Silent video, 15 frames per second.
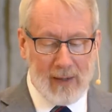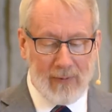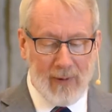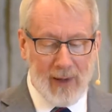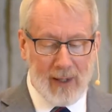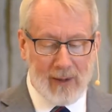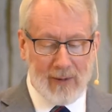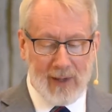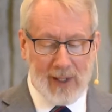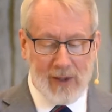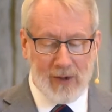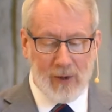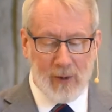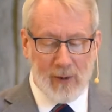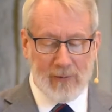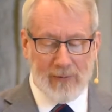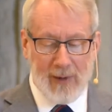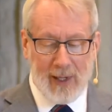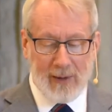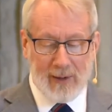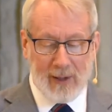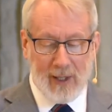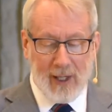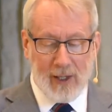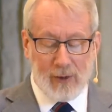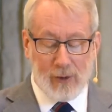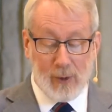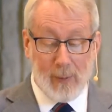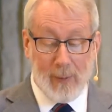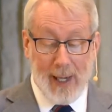Father and your Father,
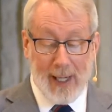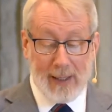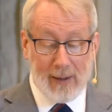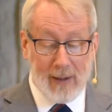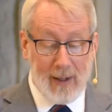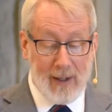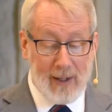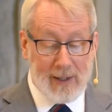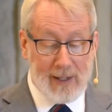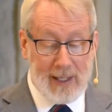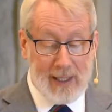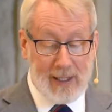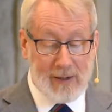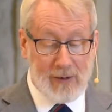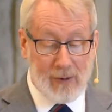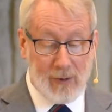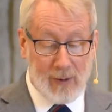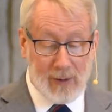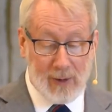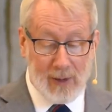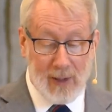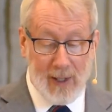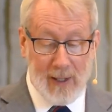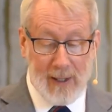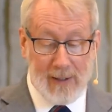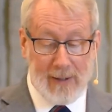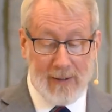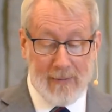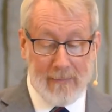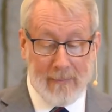to my God and your
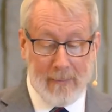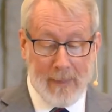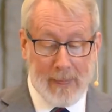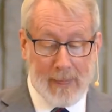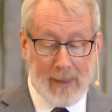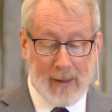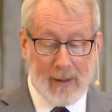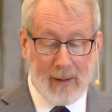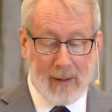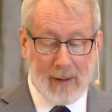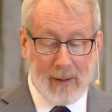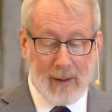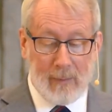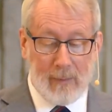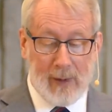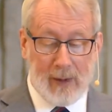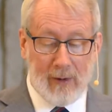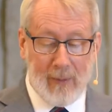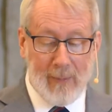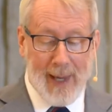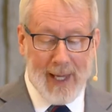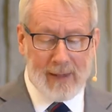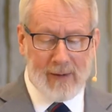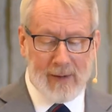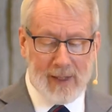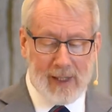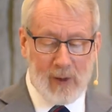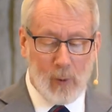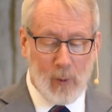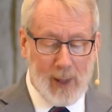God. Mary
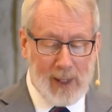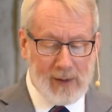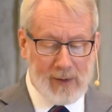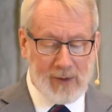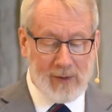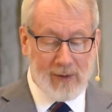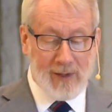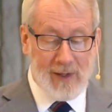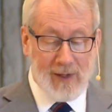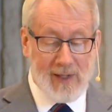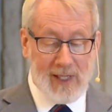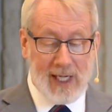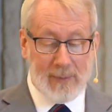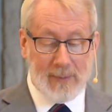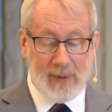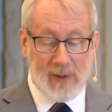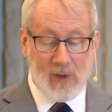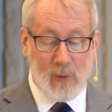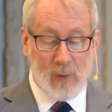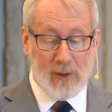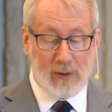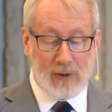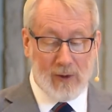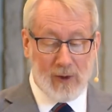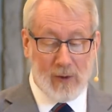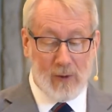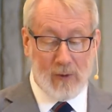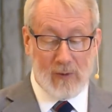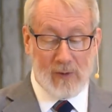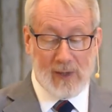Magdalene went to the disciples with the
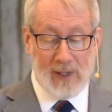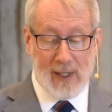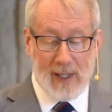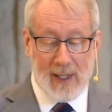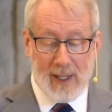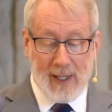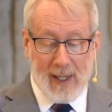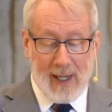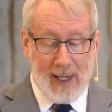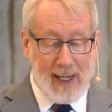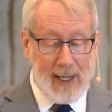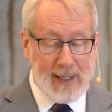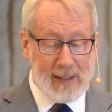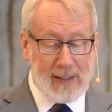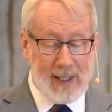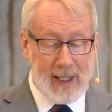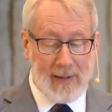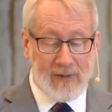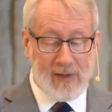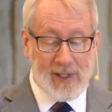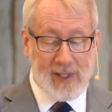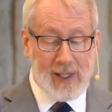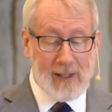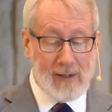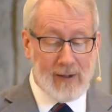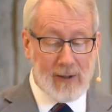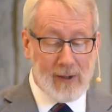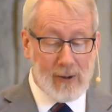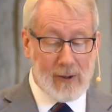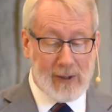news, I have seen
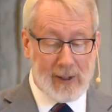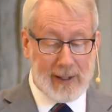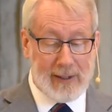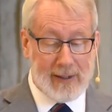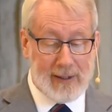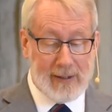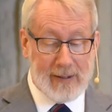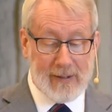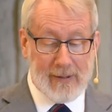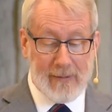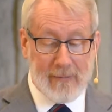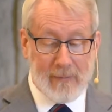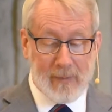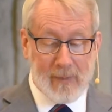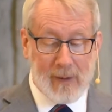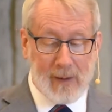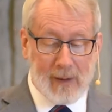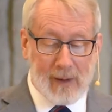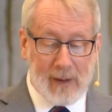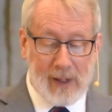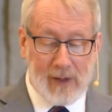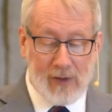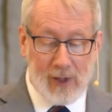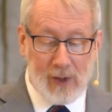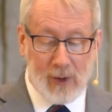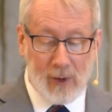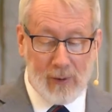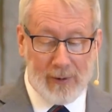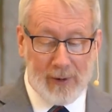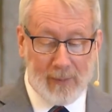the Lord. And she
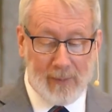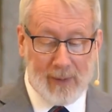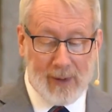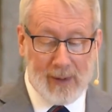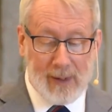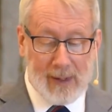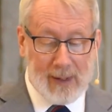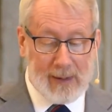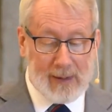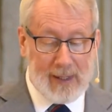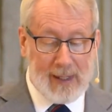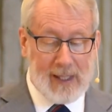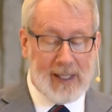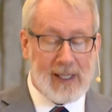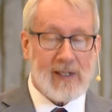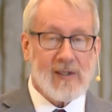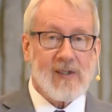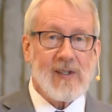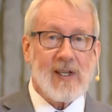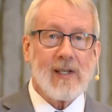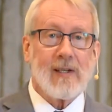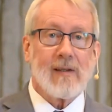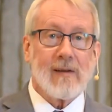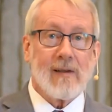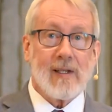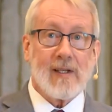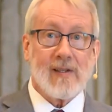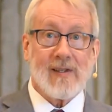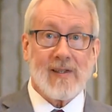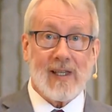told them that he had said
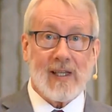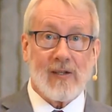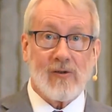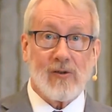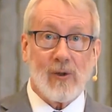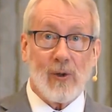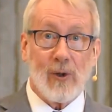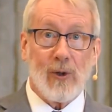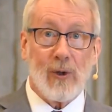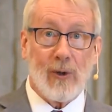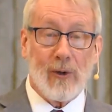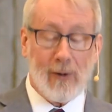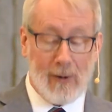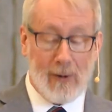these things to her.